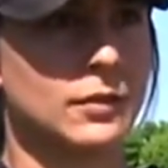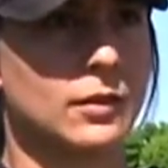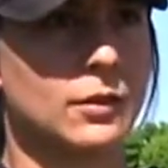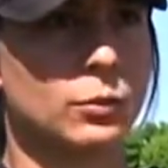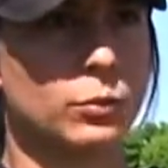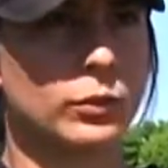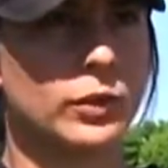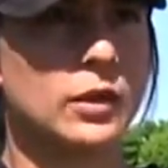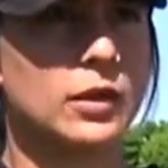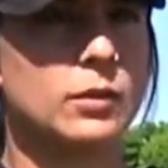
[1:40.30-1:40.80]

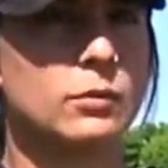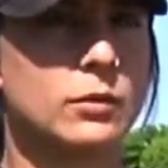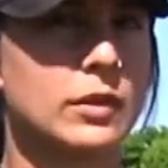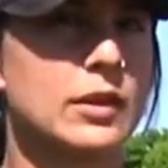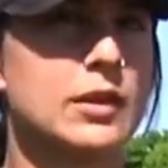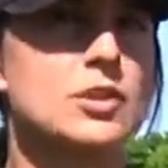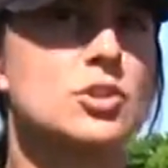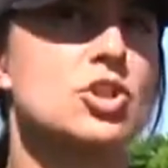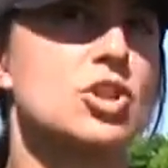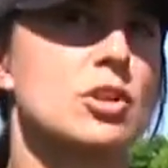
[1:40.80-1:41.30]
the really,
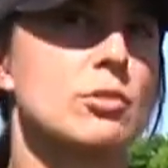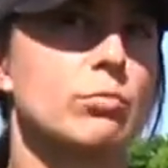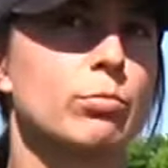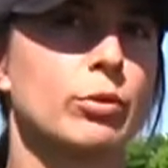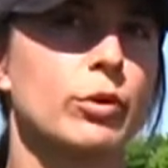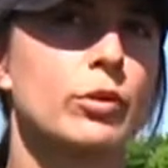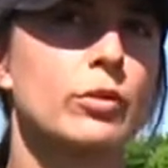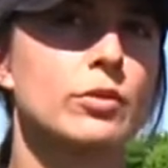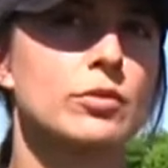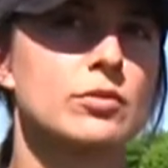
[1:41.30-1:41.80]
really cheap
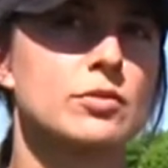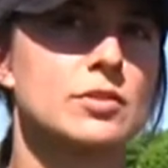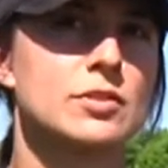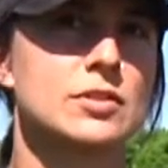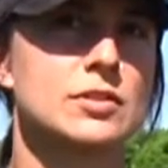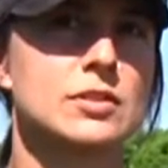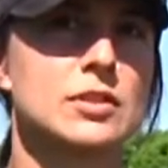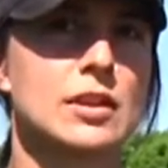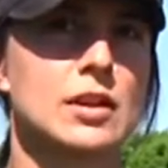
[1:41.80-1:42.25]
produce